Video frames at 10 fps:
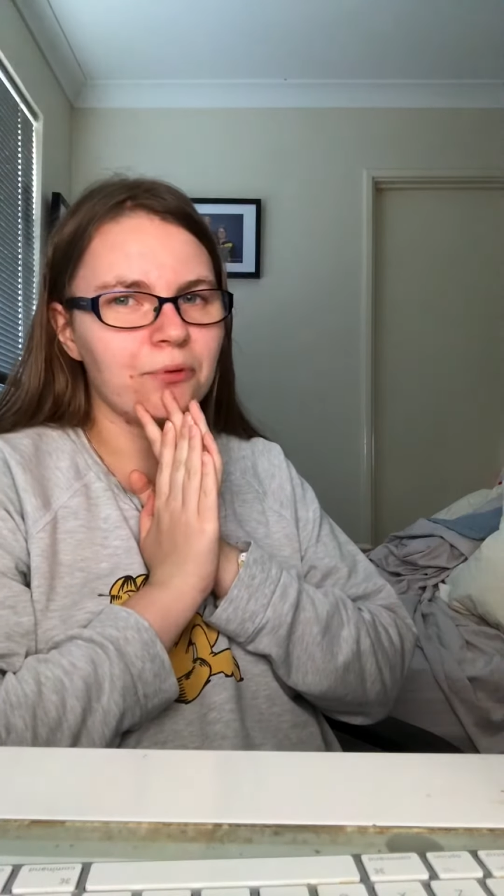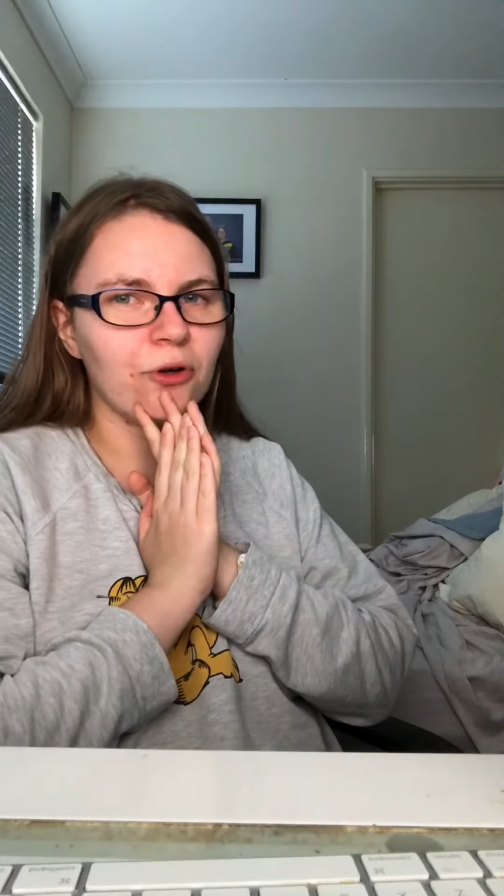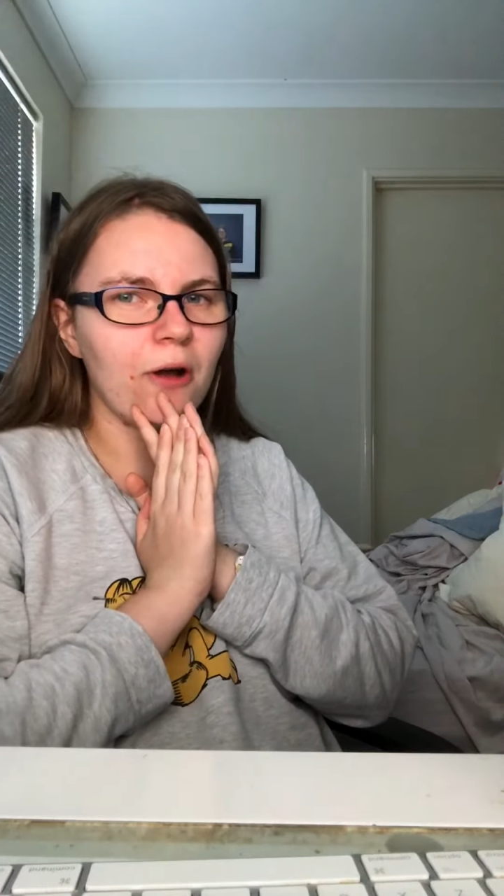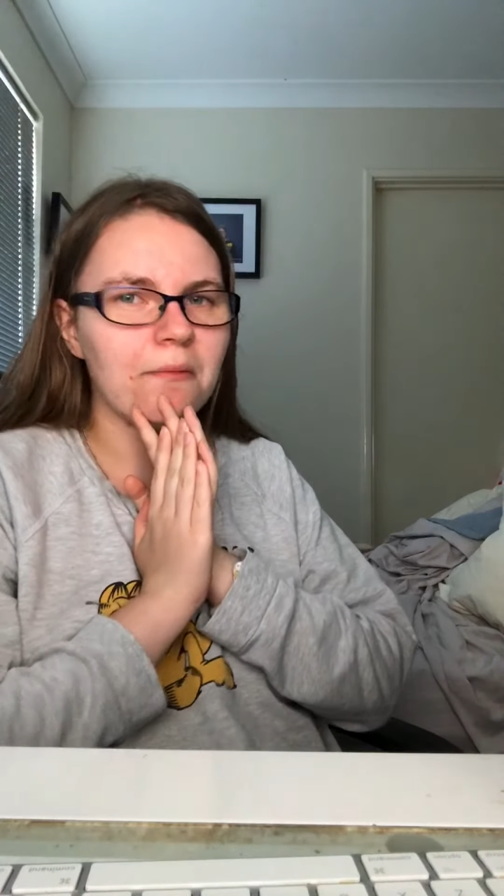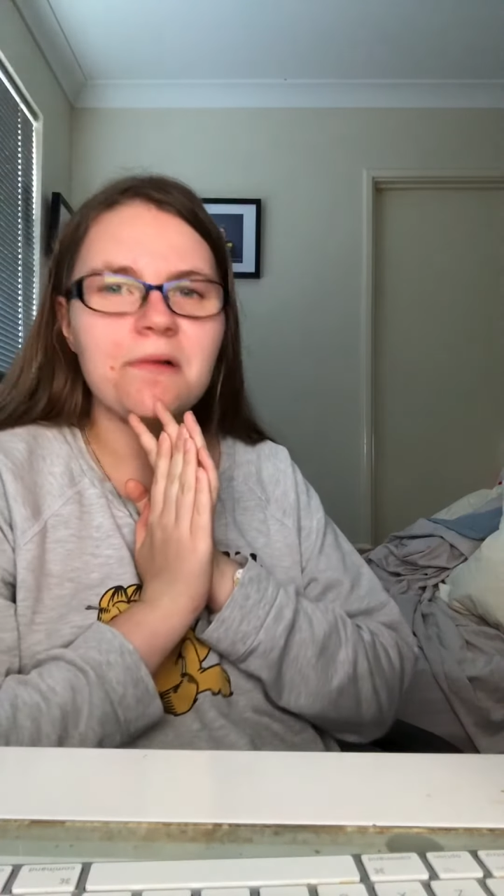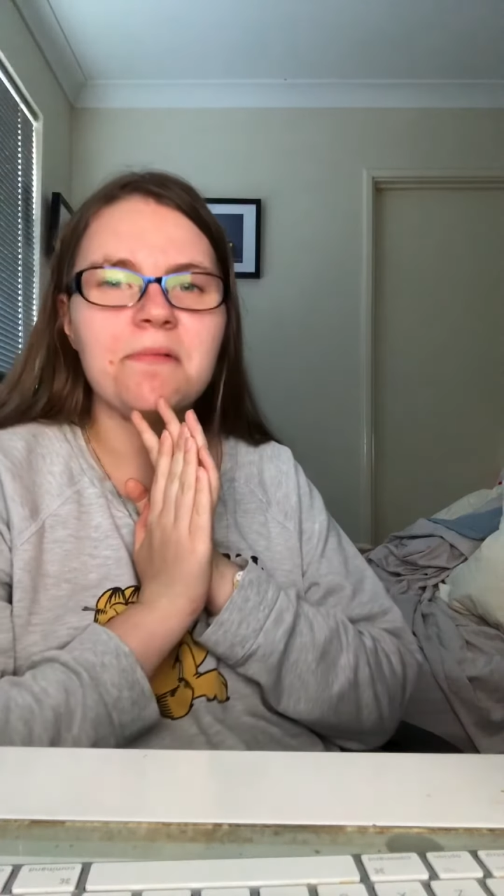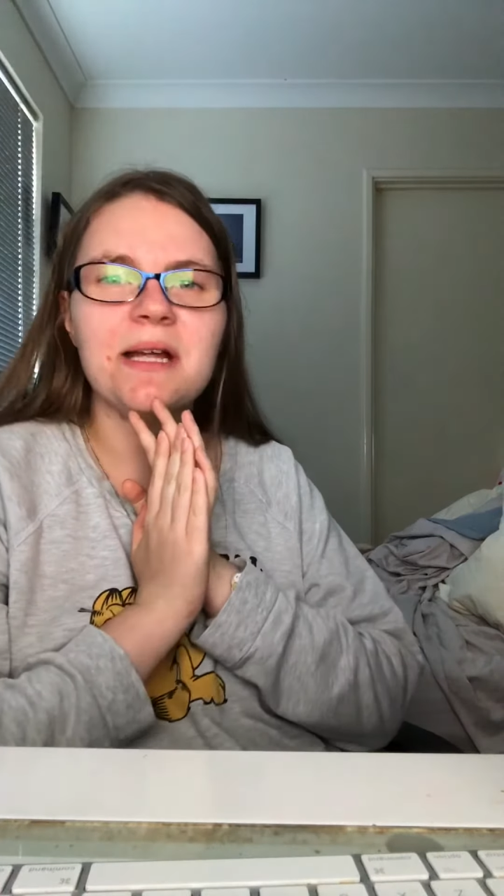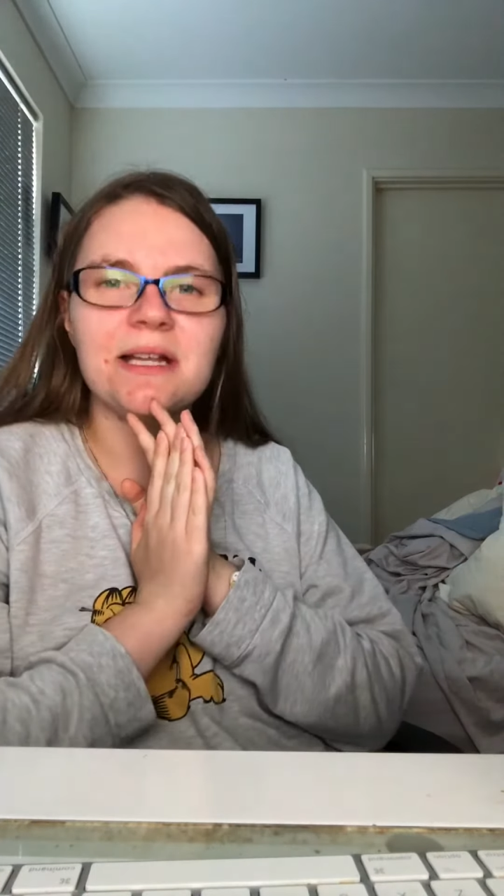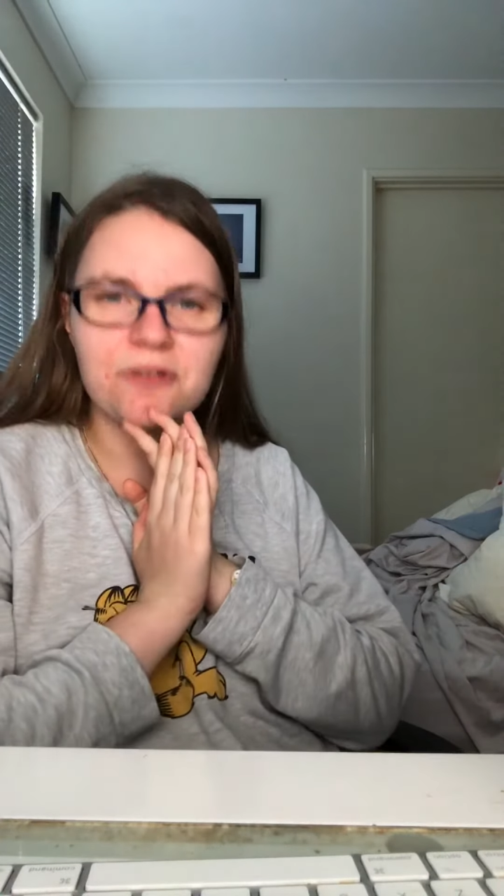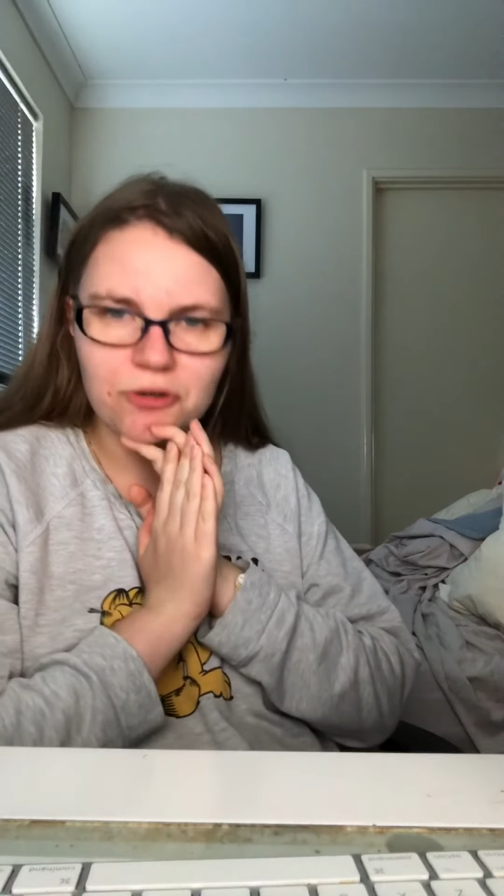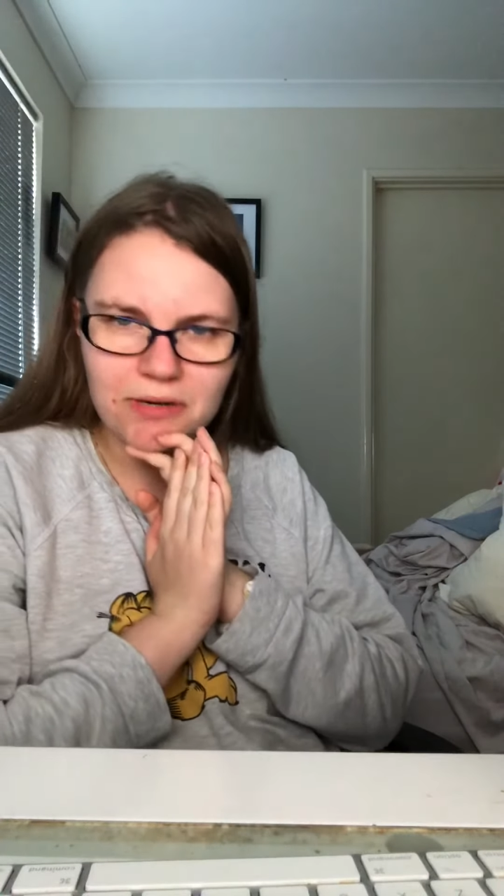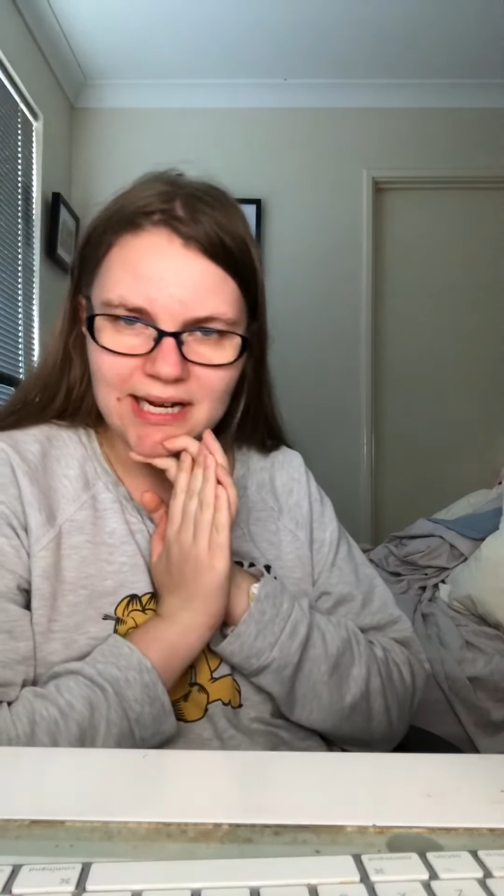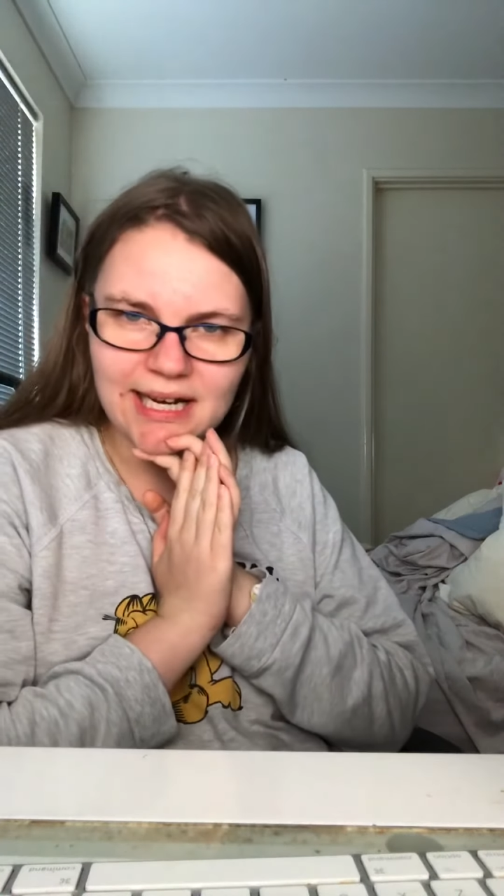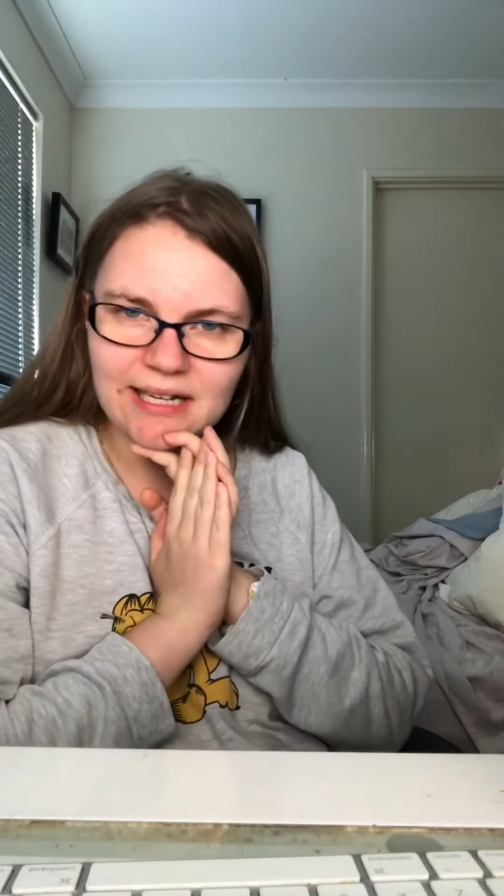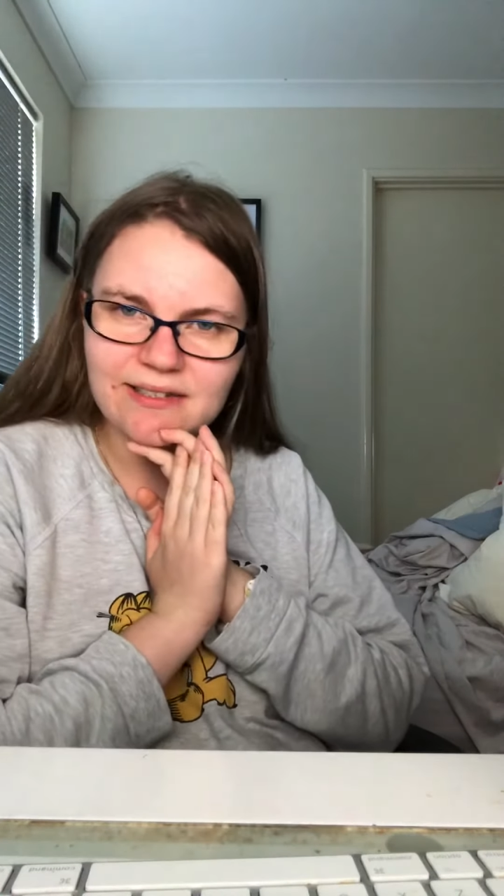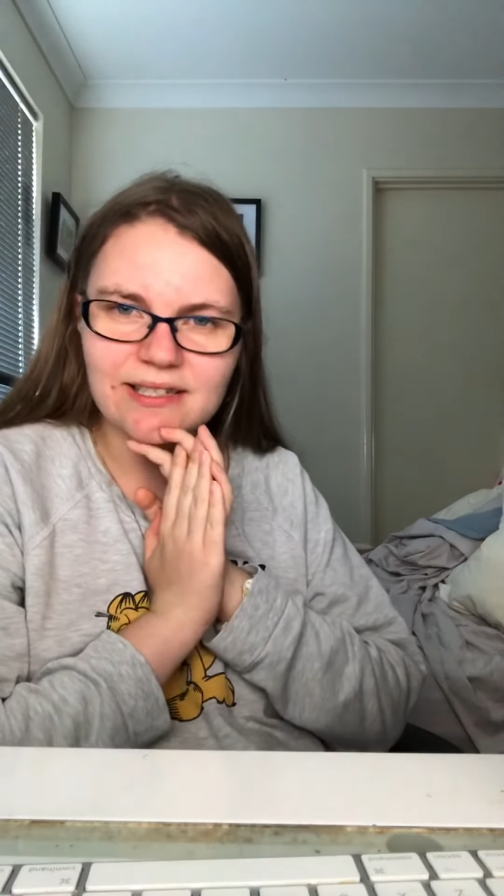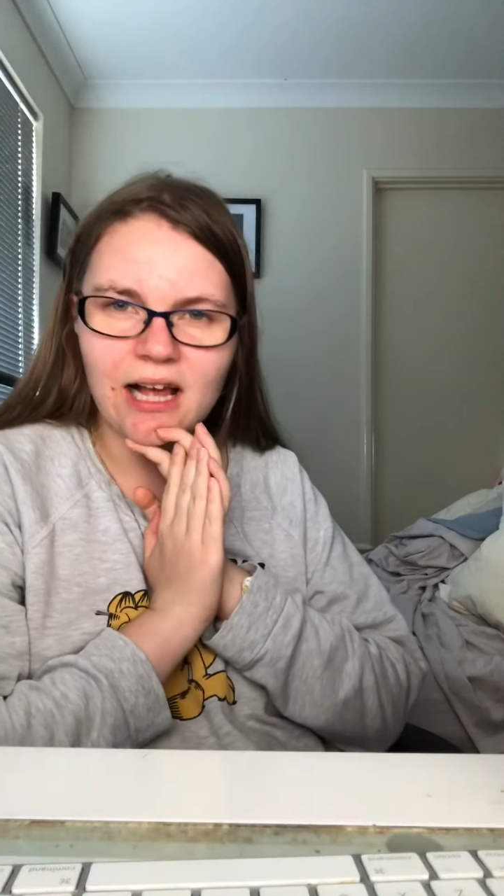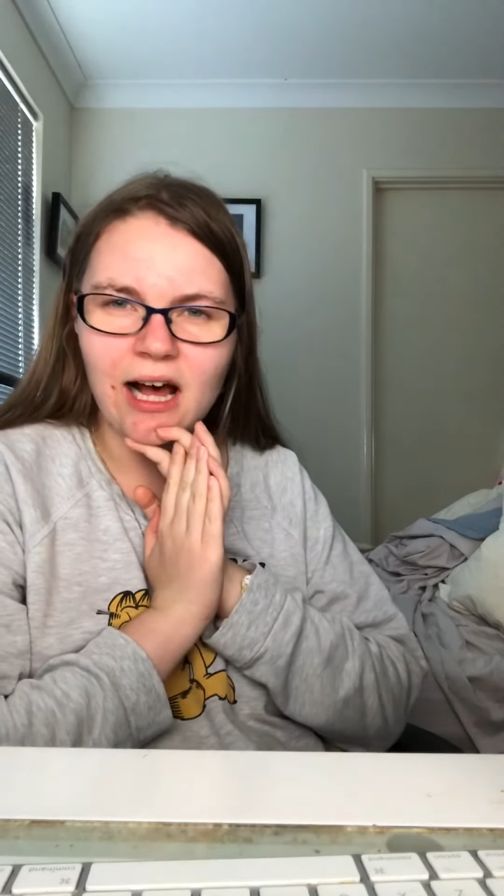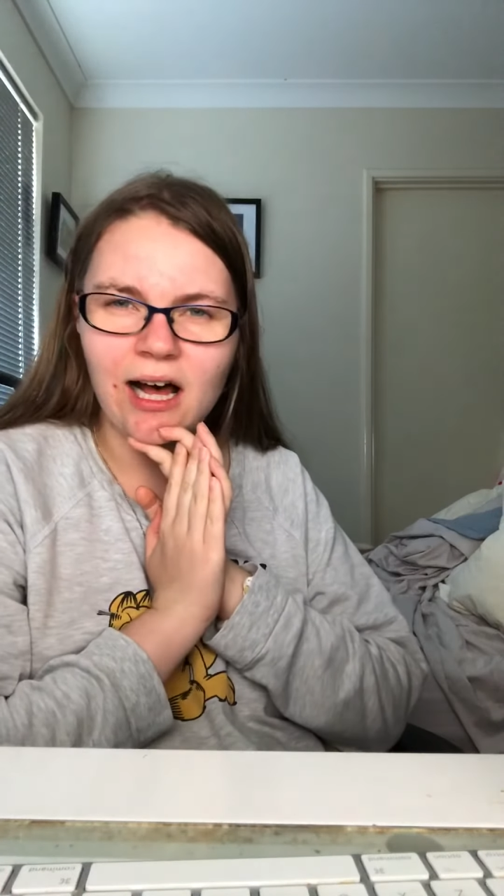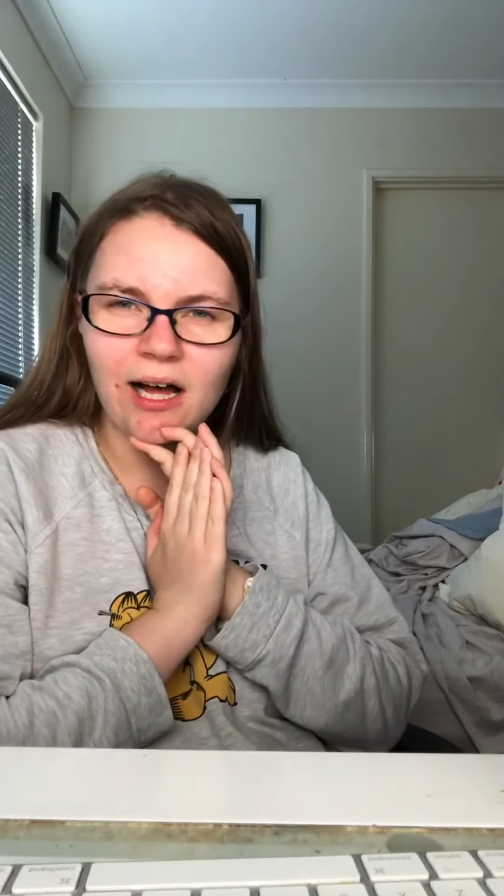probably doing
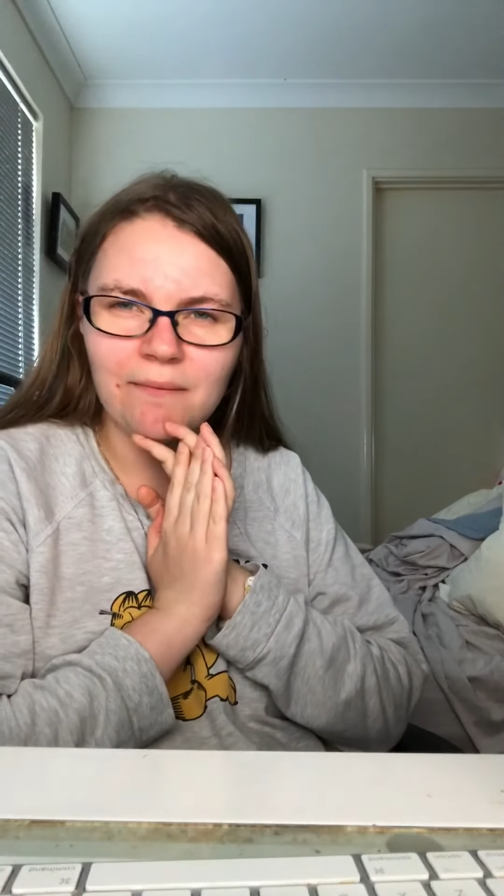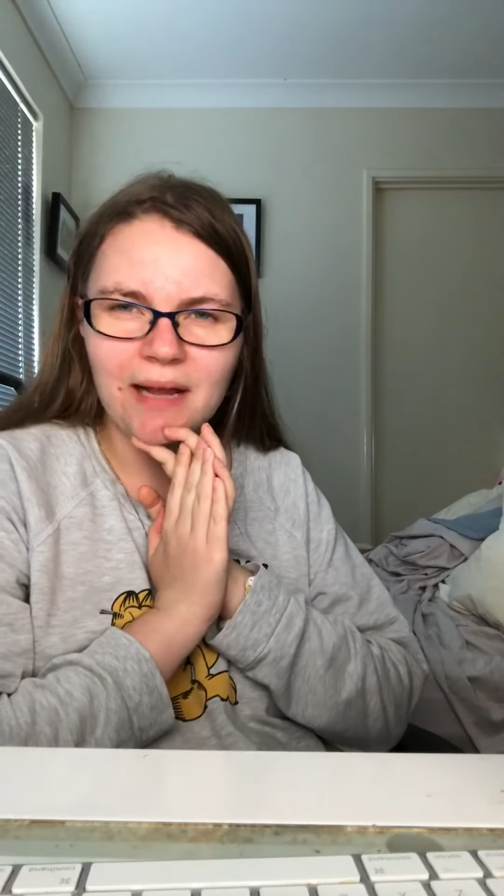some